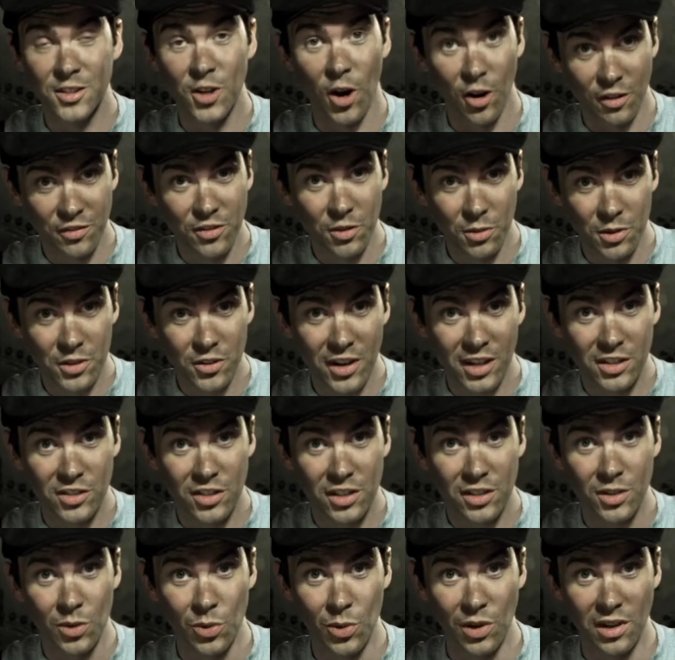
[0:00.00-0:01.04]
tougher when you're
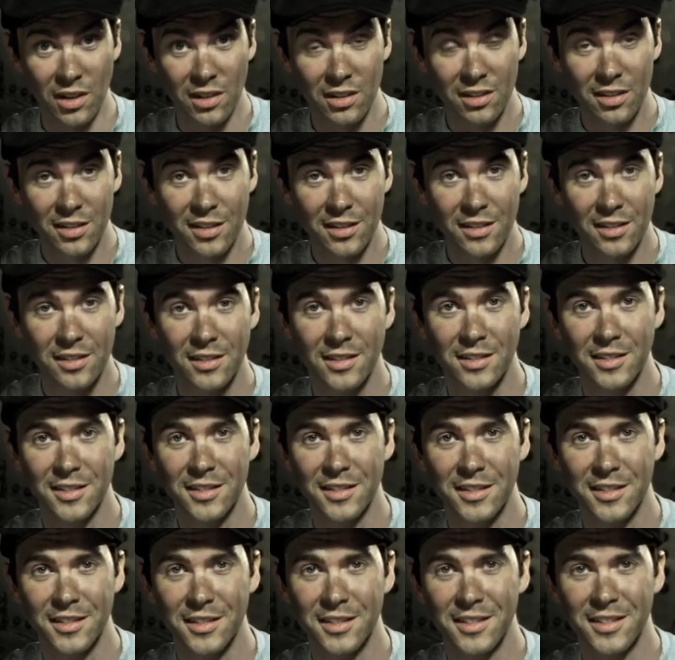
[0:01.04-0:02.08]
actually doing it.
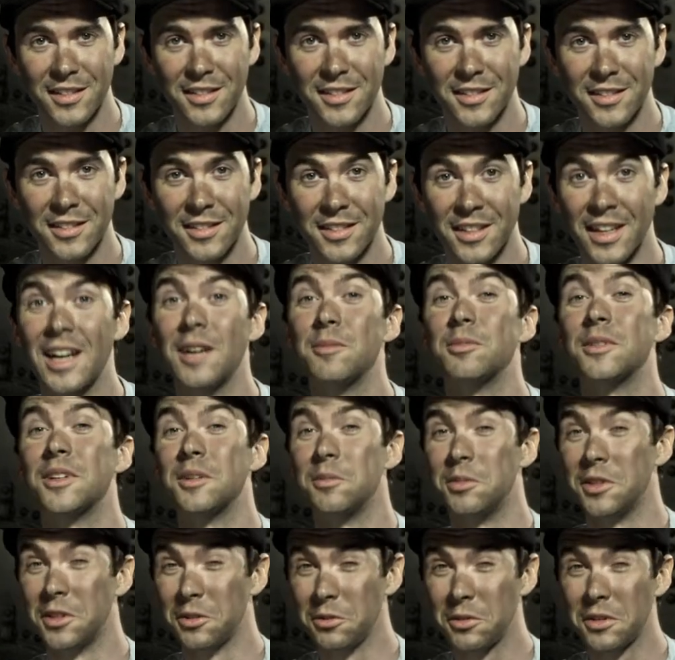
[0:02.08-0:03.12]
Ah, but I've
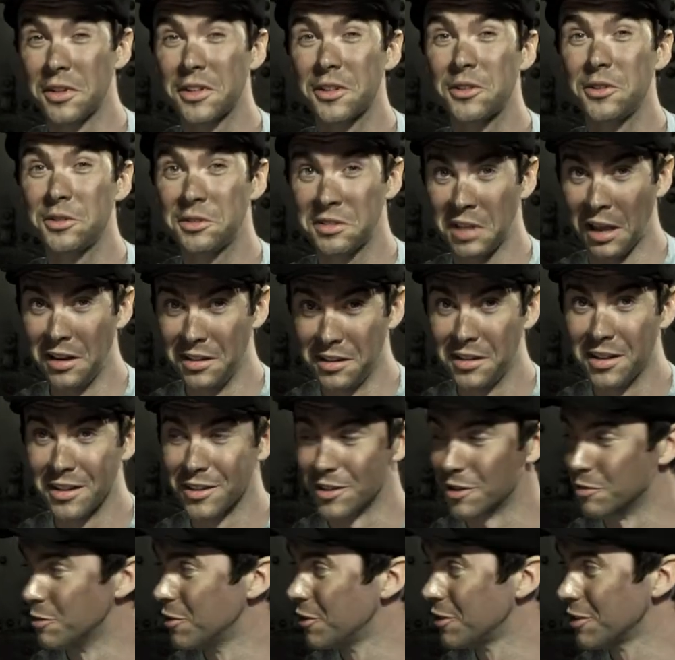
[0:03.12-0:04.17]
been doing it a good 10 year
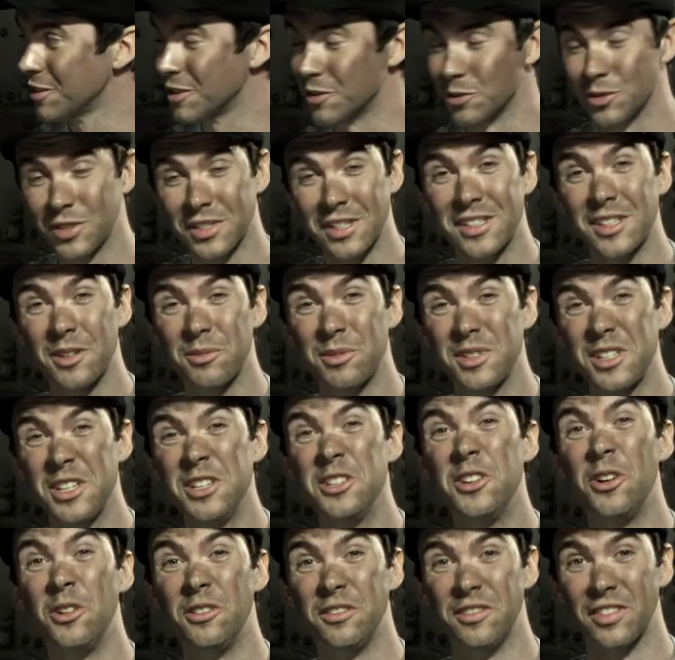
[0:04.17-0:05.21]
or more now since I was a
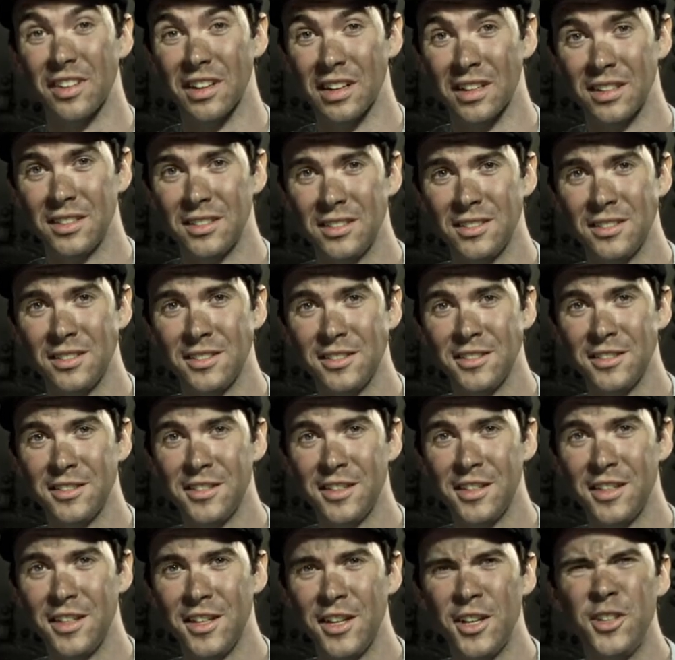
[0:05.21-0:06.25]
young fella.
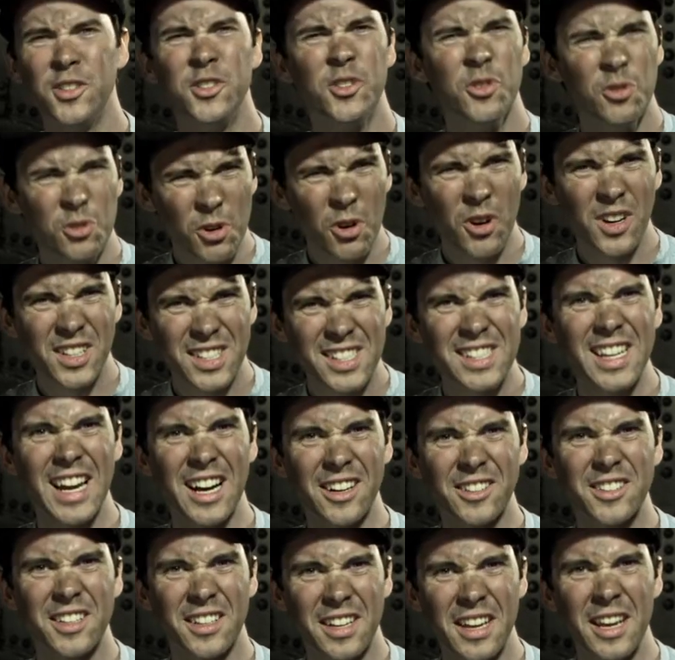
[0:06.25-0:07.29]
Do you know I
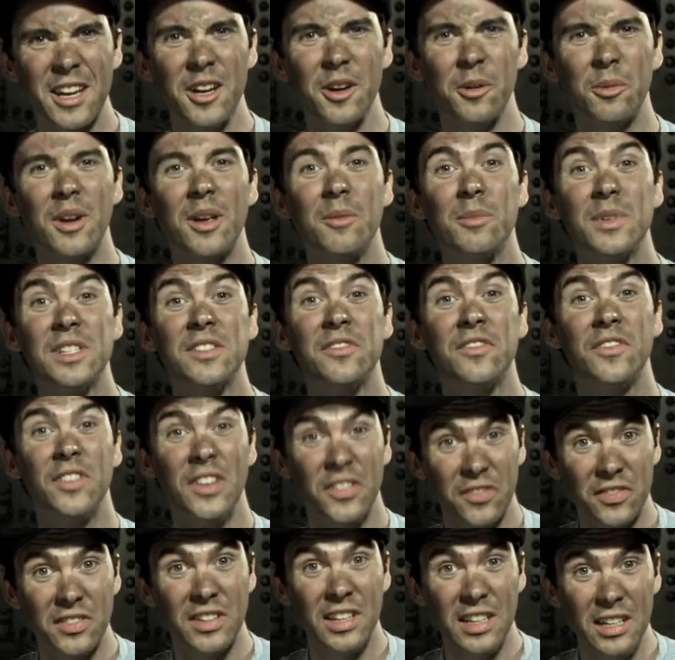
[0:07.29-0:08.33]
started here when I was
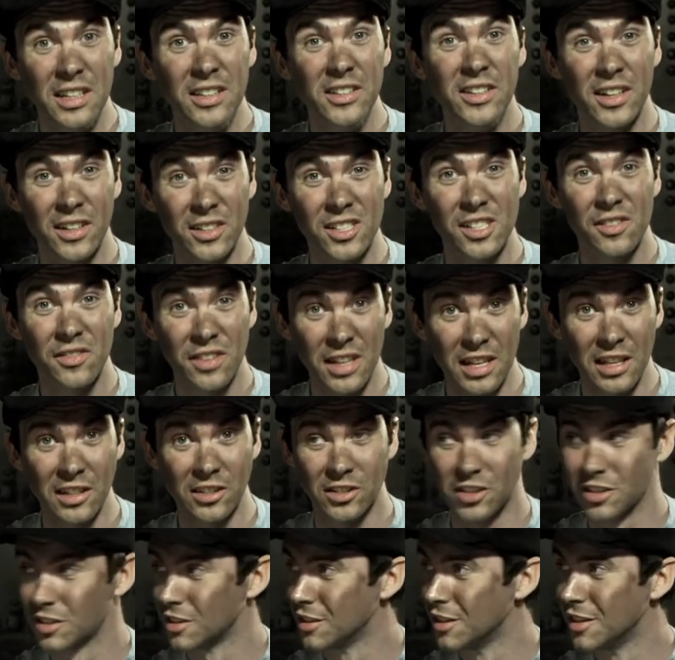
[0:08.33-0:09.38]
15 years of
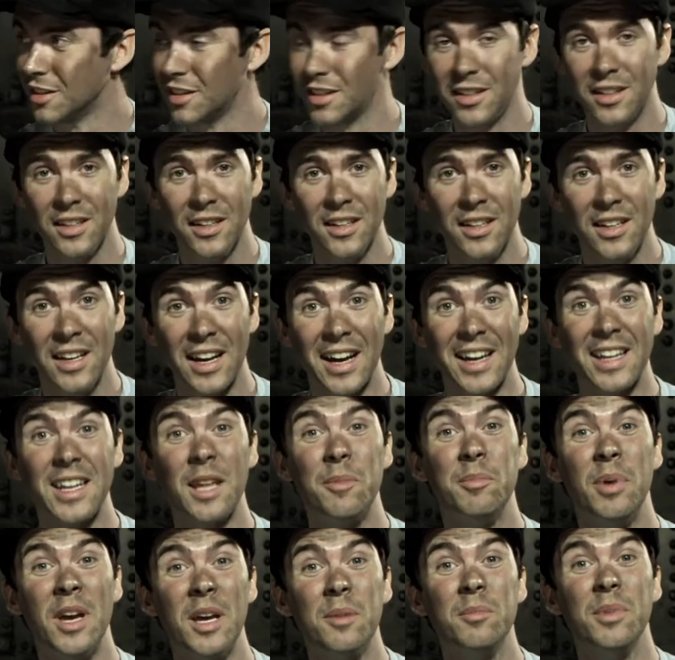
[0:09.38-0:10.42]
age? And they
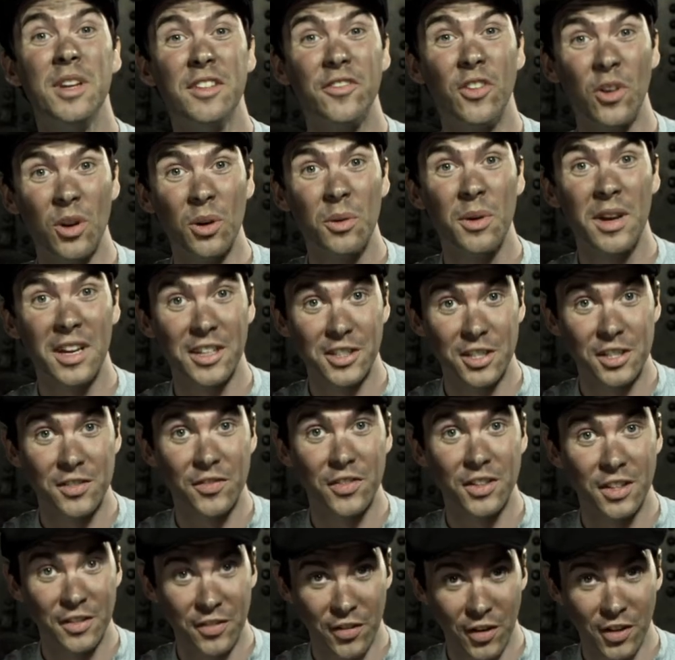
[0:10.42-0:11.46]
paid me full wages for
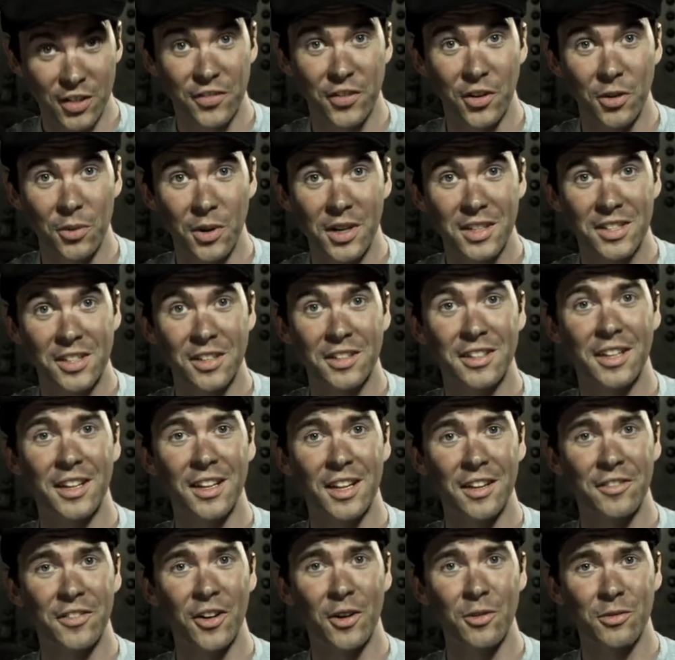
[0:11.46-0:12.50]
the first few weeks until
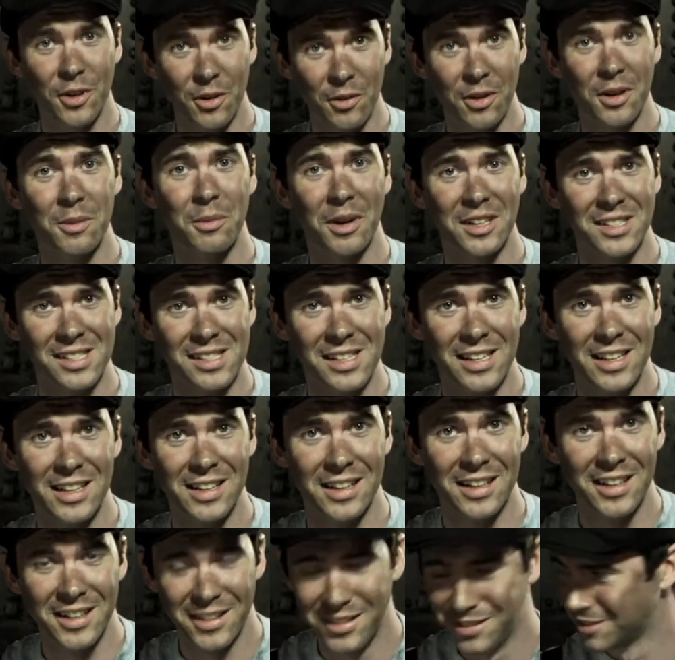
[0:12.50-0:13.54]
they found out I wasn't
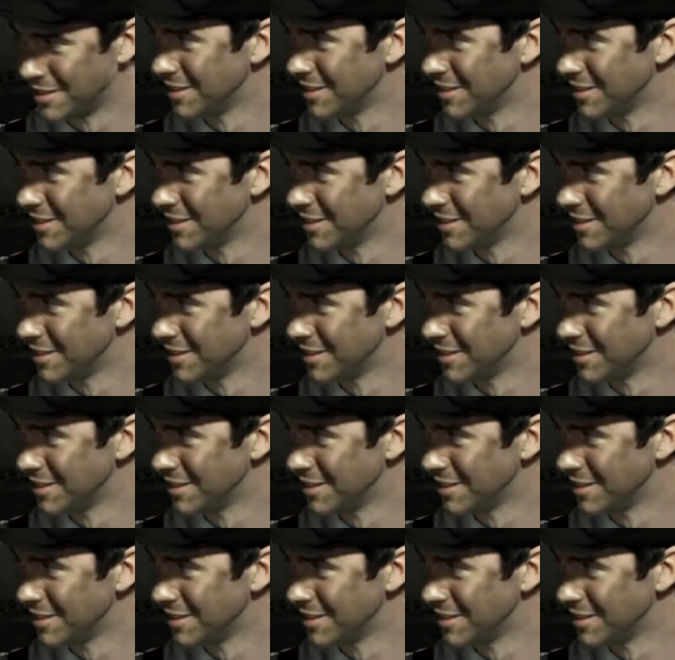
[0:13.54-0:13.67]
18.